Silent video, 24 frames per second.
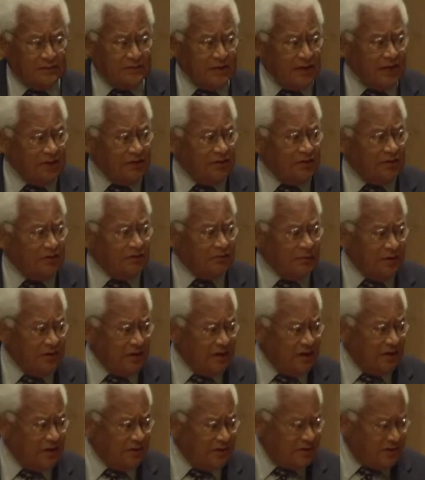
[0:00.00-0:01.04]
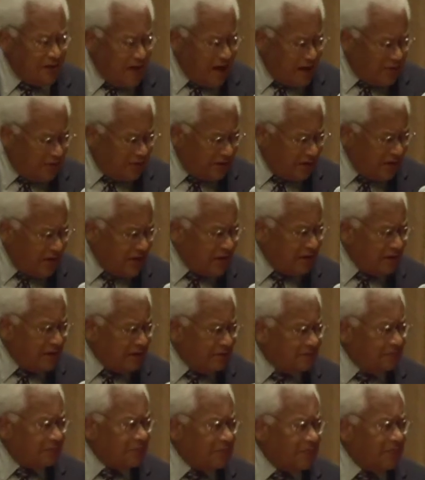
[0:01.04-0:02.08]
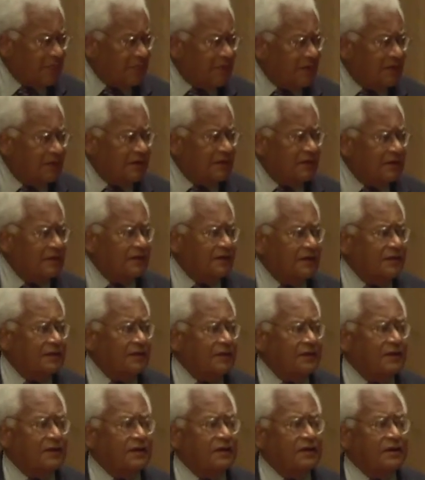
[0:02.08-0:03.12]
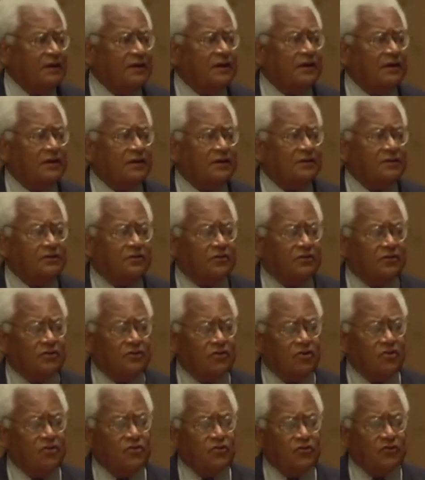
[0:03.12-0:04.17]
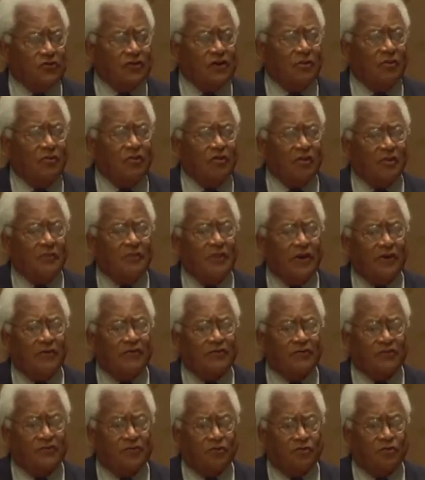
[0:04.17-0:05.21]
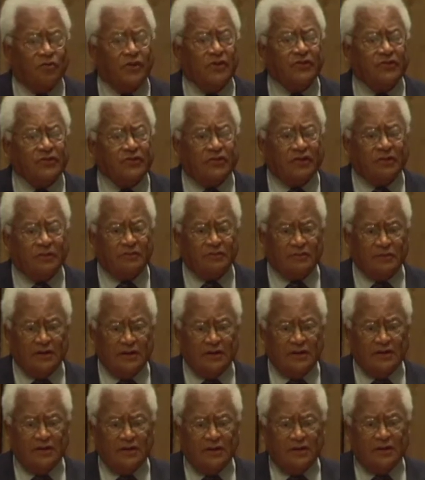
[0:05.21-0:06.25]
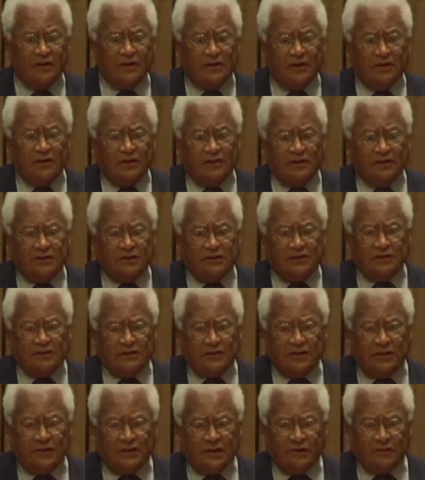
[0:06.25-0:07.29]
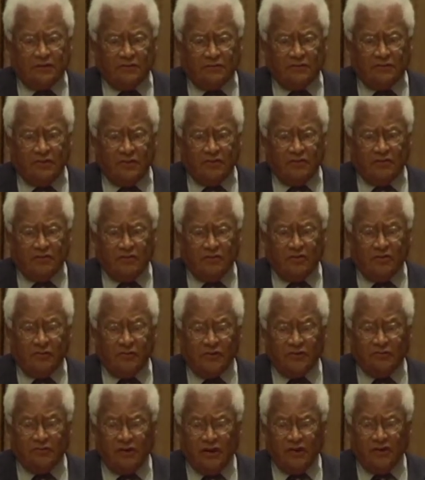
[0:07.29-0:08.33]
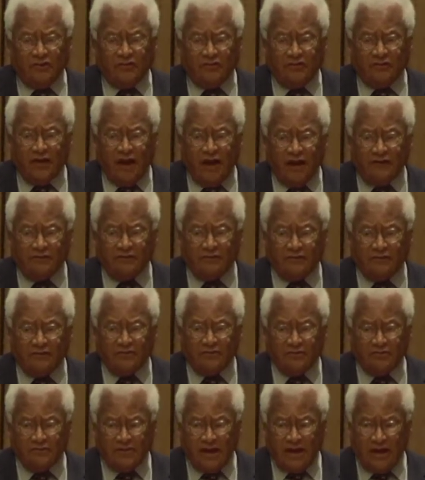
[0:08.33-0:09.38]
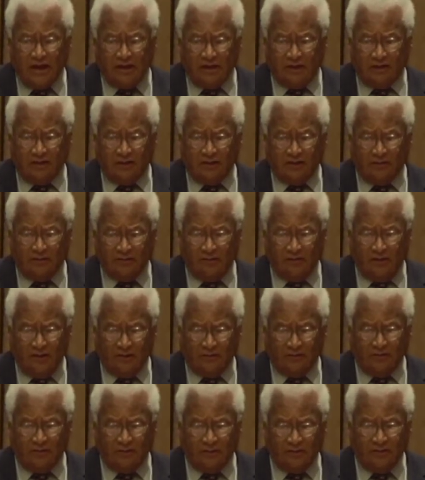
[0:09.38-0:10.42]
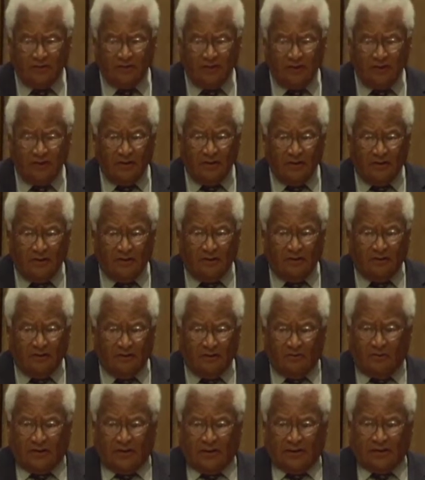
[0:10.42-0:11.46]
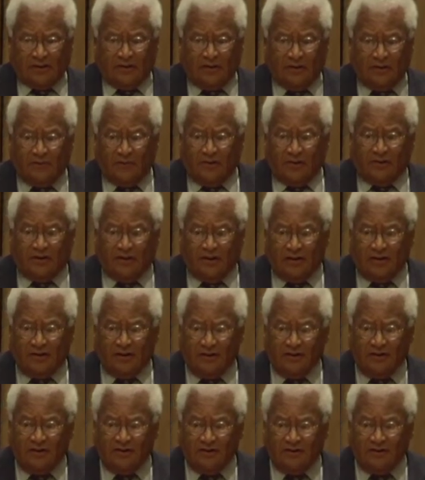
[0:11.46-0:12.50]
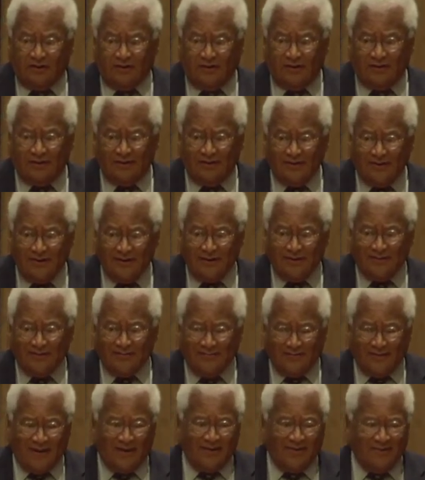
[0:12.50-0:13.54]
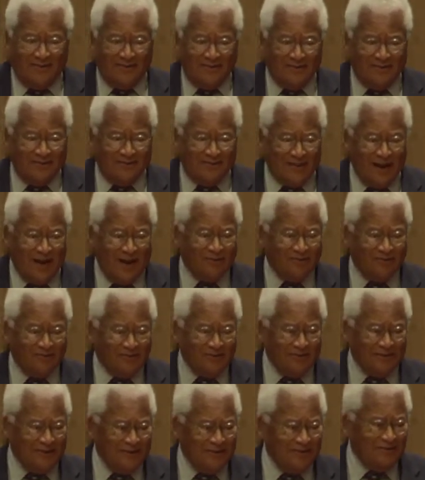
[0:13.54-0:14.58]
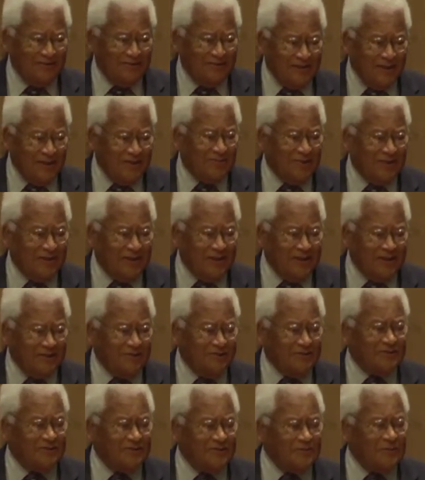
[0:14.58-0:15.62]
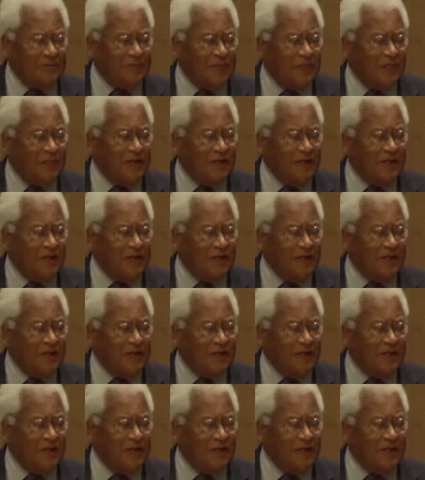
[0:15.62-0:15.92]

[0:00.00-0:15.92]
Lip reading: need to be dominating, and to use some of the best wisdom that we of the human race have created across, what, 1 million years? 500,000 years? How many years?